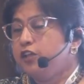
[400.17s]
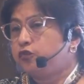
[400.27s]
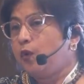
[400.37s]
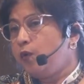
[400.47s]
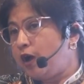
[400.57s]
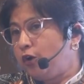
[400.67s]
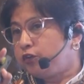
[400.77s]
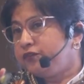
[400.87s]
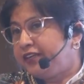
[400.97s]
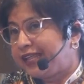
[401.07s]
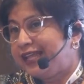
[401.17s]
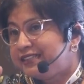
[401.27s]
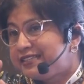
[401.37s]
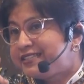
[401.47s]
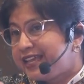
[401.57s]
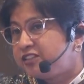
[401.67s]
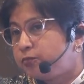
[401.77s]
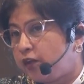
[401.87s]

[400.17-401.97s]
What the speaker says: So out of the 10, 6